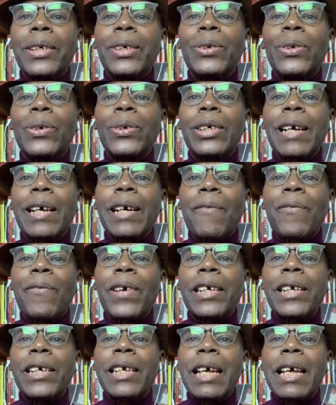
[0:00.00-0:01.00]
did not
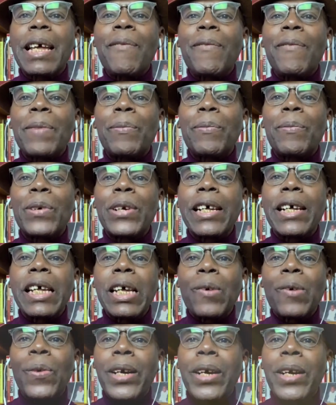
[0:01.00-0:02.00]
affect everybody
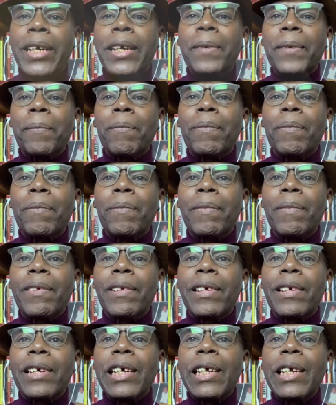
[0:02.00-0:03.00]
equally.
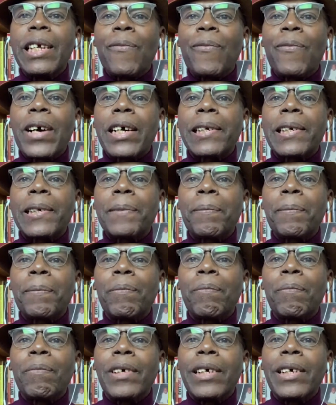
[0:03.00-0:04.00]
In fact,
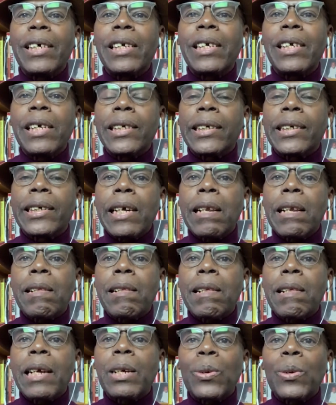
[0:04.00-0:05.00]
it is said
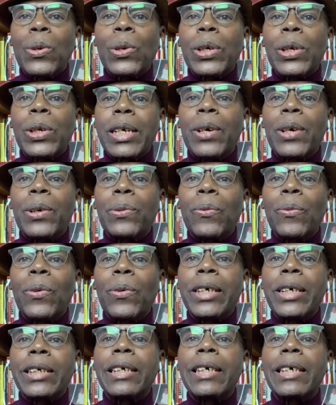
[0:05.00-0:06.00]
that lockdown
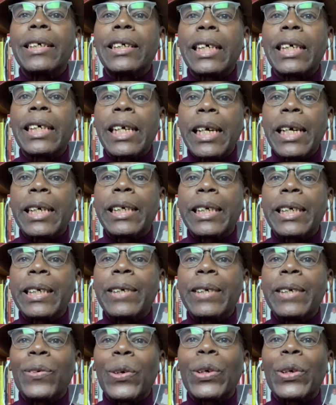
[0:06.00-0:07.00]
was
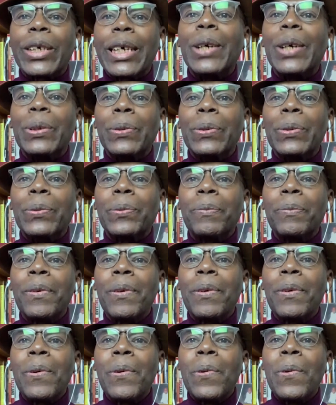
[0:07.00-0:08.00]
selective lockdown,
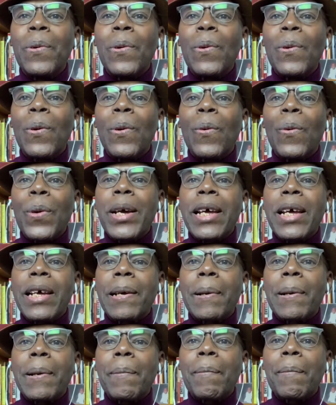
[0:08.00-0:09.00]

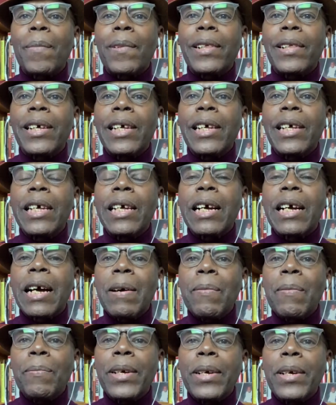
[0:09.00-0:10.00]
where the
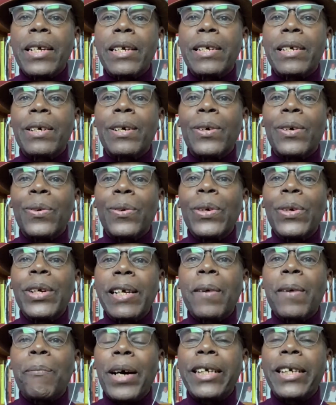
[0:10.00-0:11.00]
incumbent
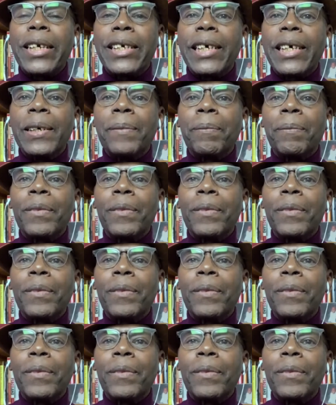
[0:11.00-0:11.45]
ruling party